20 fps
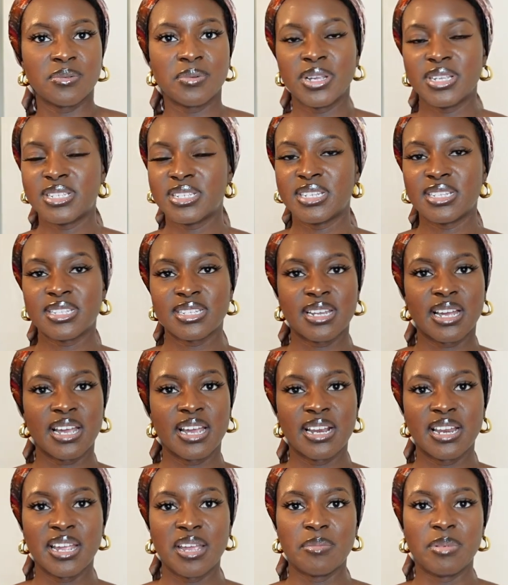ways to
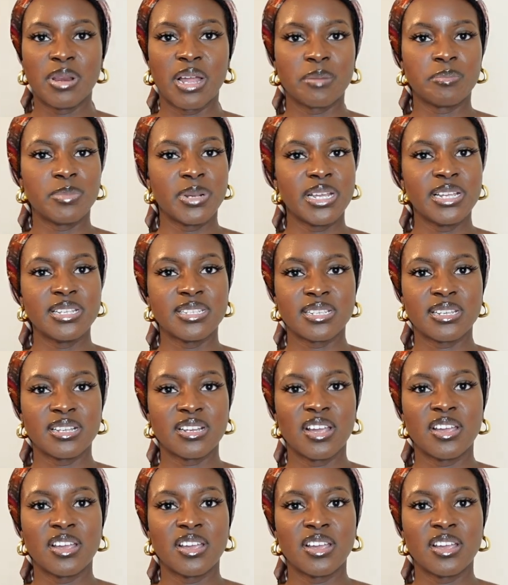style a black blazer.